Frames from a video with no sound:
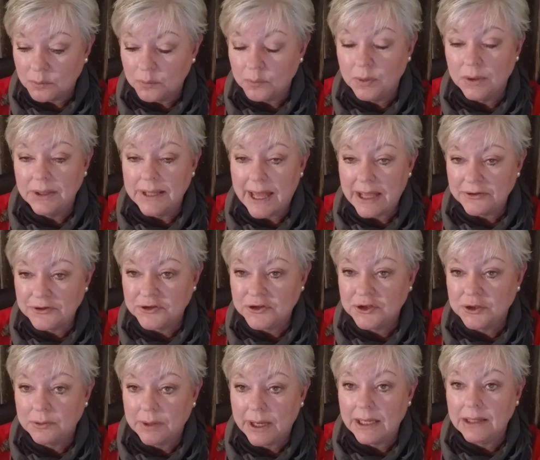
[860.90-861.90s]
will last
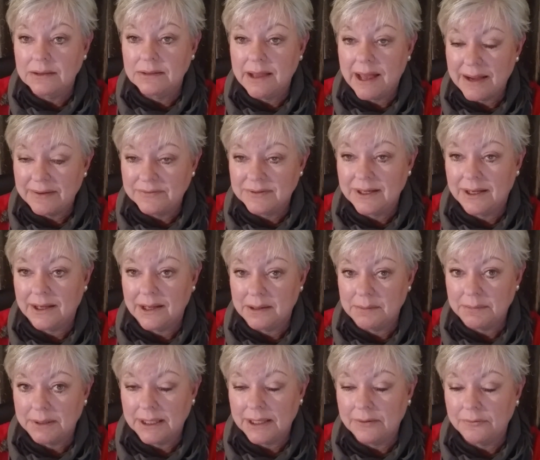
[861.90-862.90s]
you a
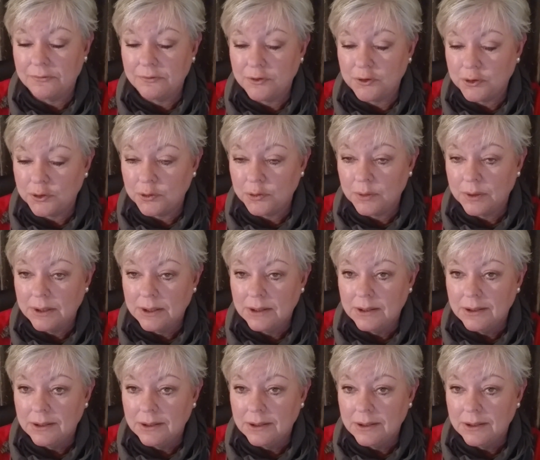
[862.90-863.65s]
lifetime if you